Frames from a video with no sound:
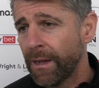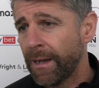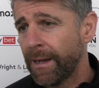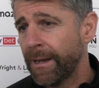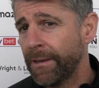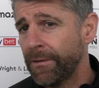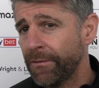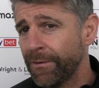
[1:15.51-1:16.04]

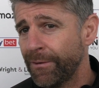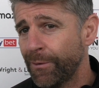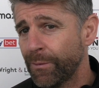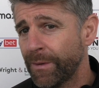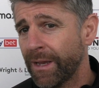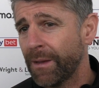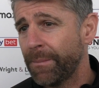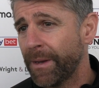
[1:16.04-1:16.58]
and, you
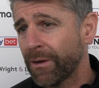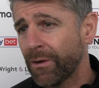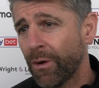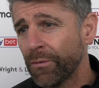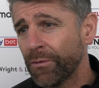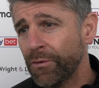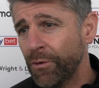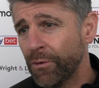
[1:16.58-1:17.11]
know, get a bit of
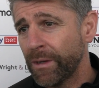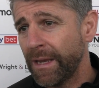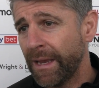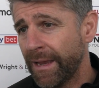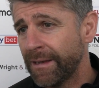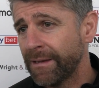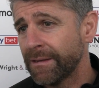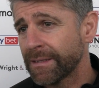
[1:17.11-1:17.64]

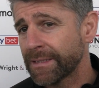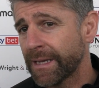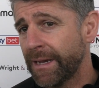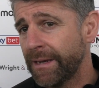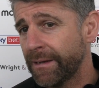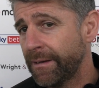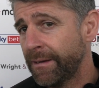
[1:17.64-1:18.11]
continuity into the side.